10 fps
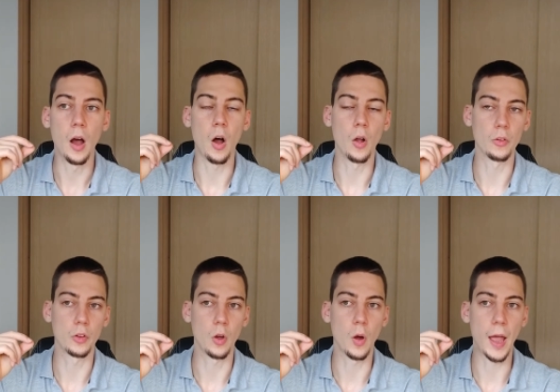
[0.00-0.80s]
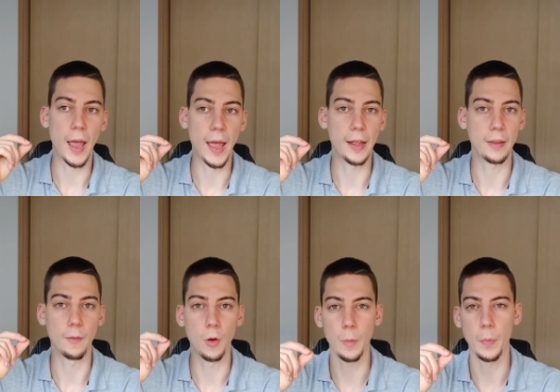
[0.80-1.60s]
also had a
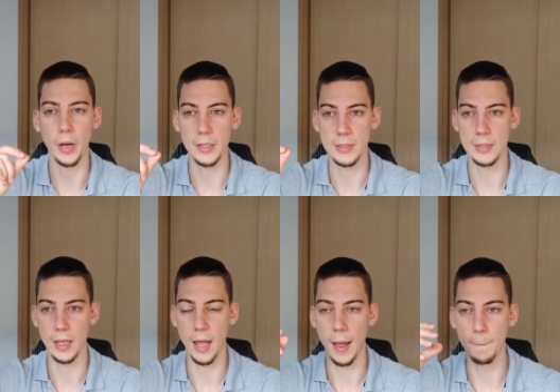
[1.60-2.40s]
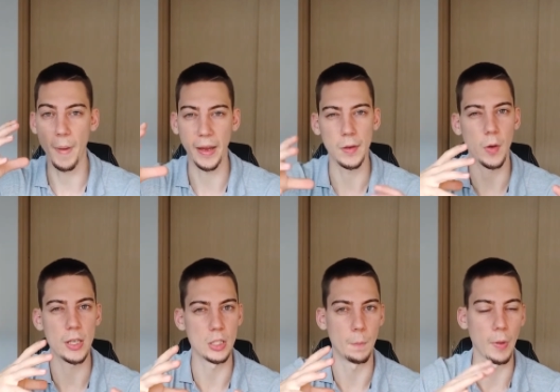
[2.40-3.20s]
WordPress uh,
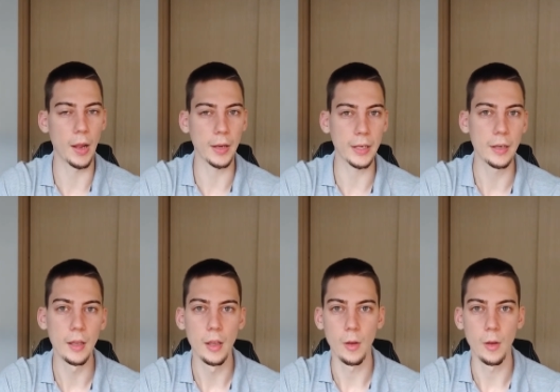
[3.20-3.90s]
migration plugin,